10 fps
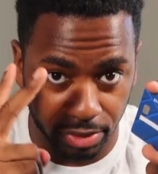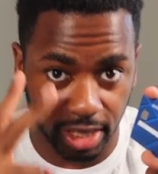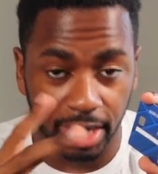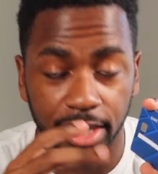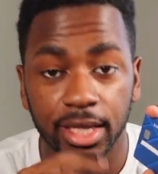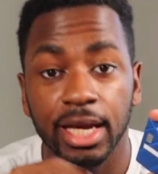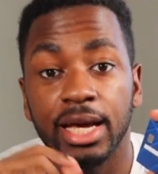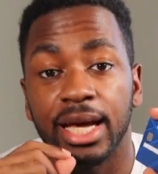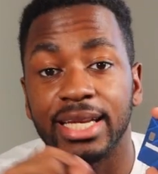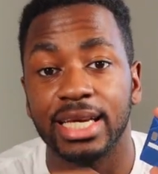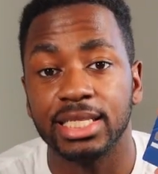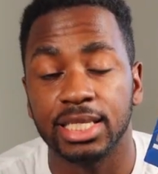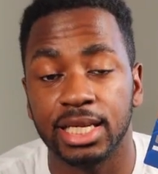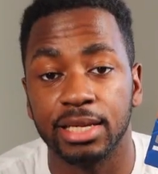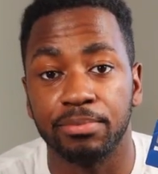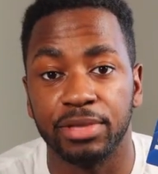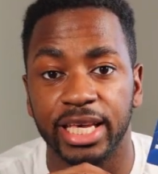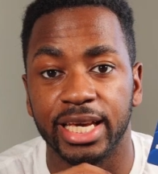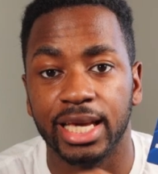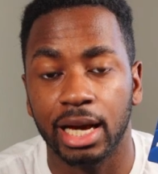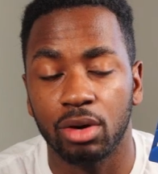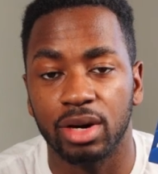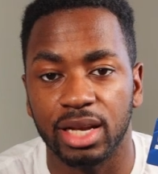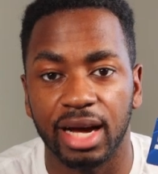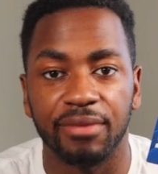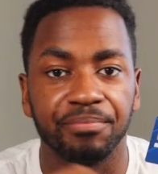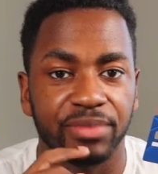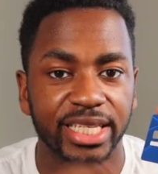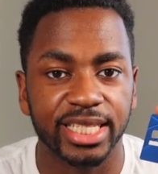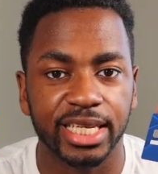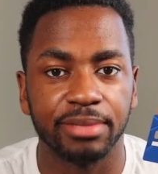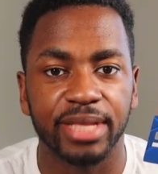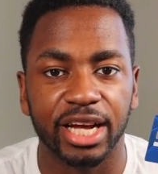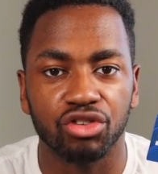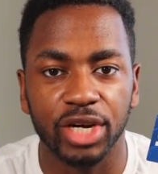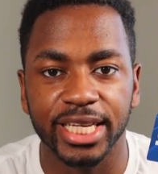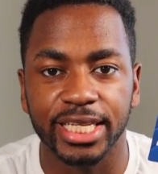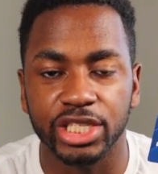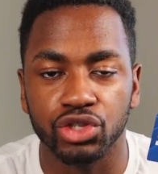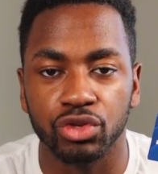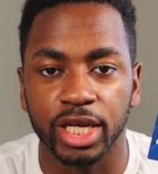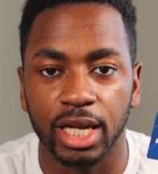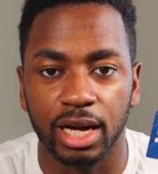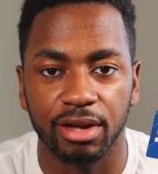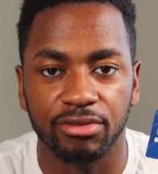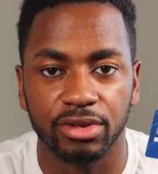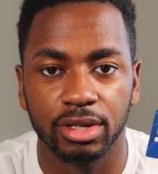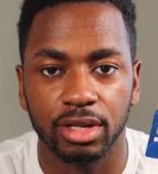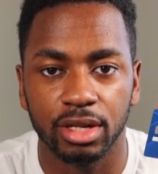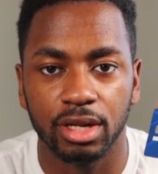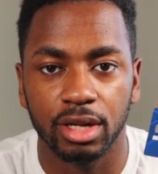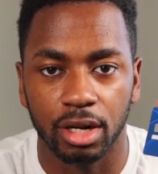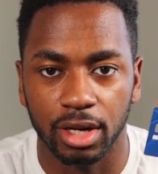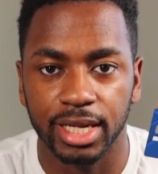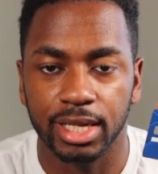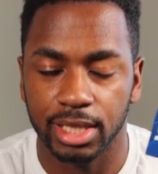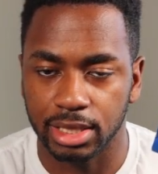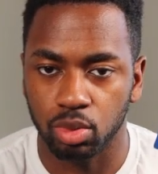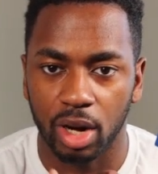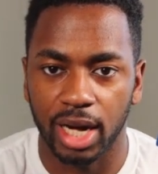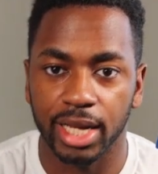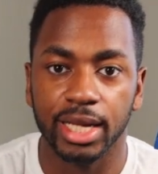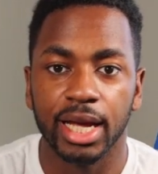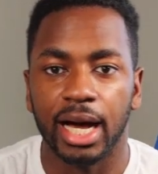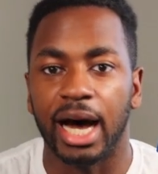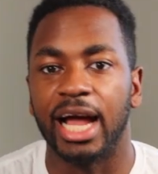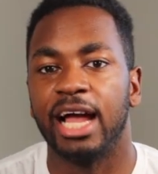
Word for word: okay? And that's to keep the account alive. That's to keep that credit history alive, all right? That's why I